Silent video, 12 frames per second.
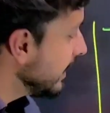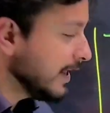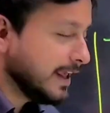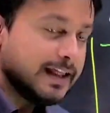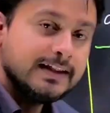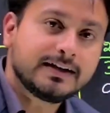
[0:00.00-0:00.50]

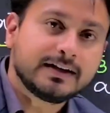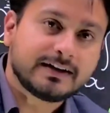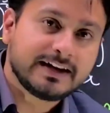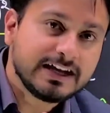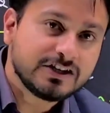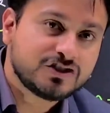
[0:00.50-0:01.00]
in the
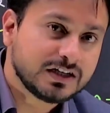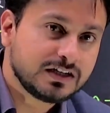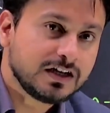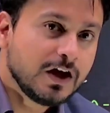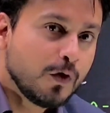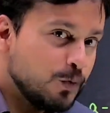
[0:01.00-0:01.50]
region
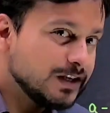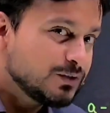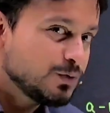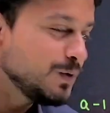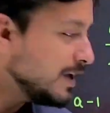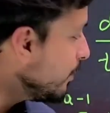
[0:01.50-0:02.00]
which
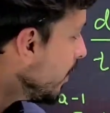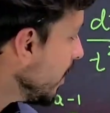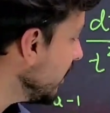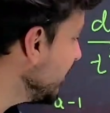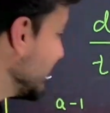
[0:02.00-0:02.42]
we want.